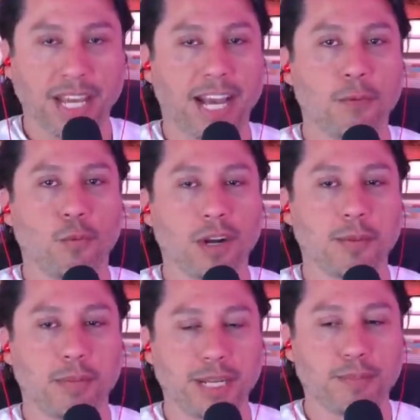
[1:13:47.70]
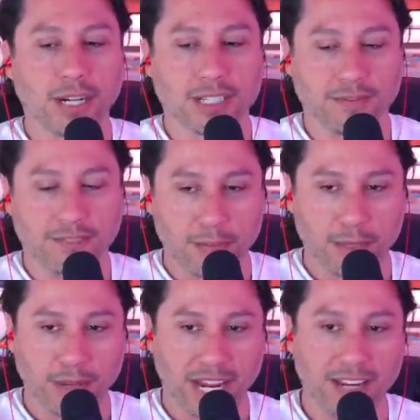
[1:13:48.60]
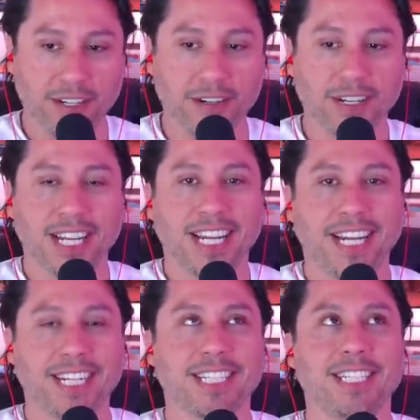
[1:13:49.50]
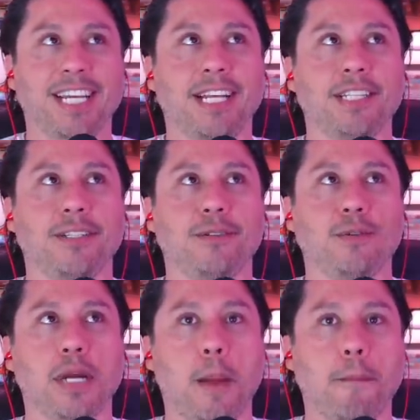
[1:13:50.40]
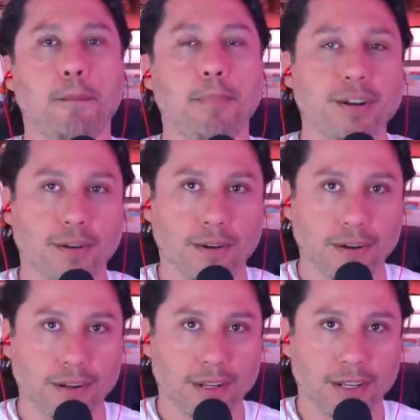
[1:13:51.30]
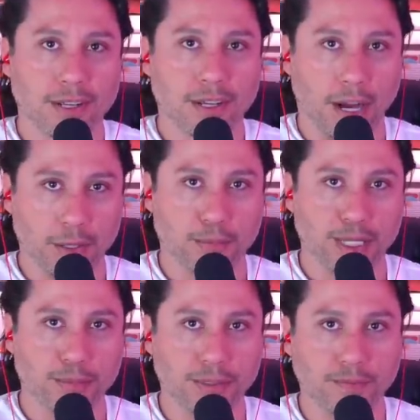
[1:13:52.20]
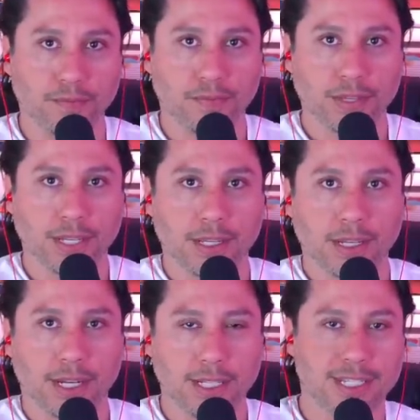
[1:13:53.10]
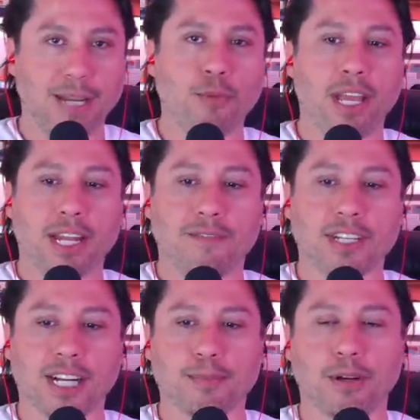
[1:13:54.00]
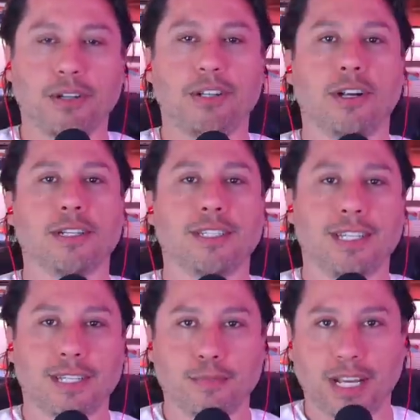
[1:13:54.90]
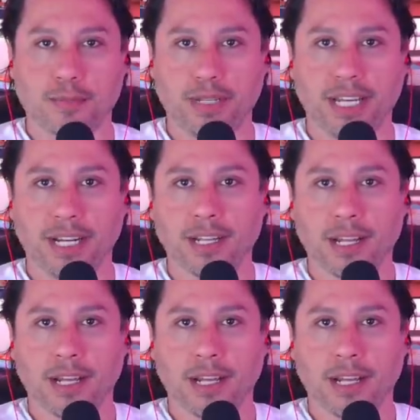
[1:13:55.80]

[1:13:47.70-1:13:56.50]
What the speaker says: And one of the big parts of feminine behavior is they tend to mirror other people. In the same way that I've talked about narcissism as being